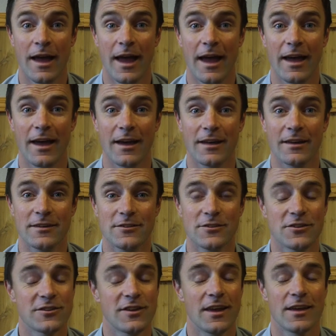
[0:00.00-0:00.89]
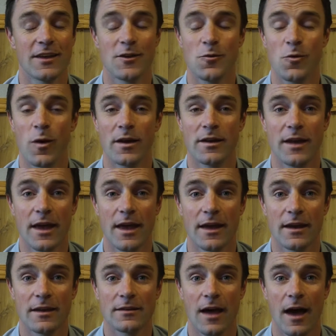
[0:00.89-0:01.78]
and just taking one day
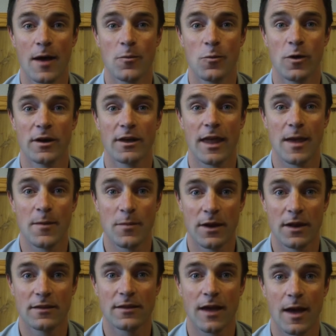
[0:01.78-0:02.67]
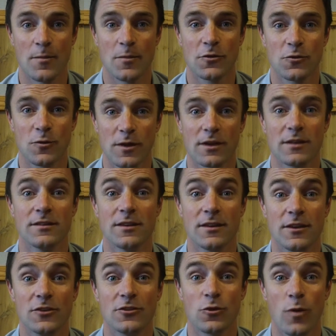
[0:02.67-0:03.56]
at a time, one game at a time as we
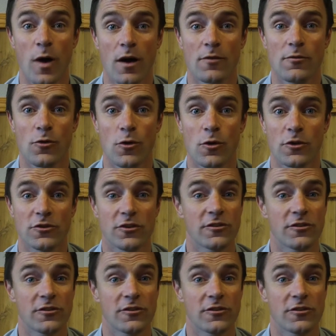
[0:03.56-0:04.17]
continue to walk forward,